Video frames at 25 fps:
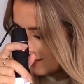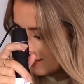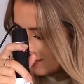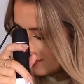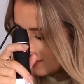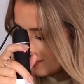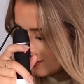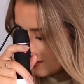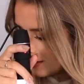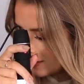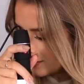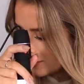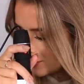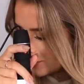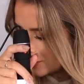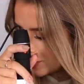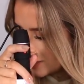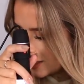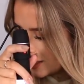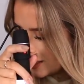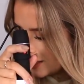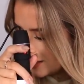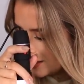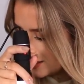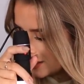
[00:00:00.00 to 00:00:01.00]
the other
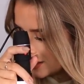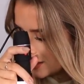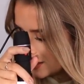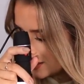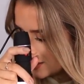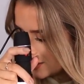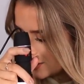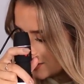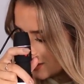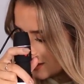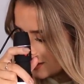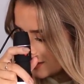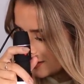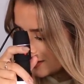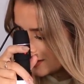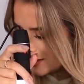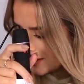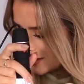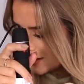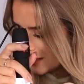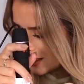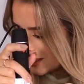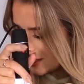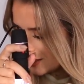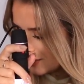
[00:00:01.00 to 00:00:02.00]
shades dust
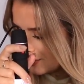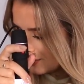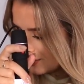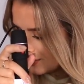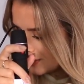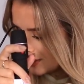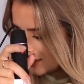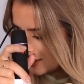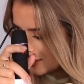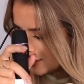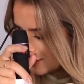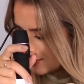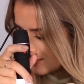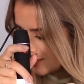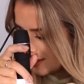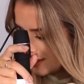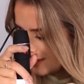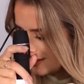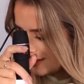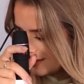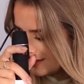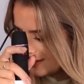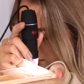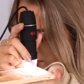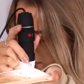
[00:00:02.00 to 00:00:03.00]
has like gone into it.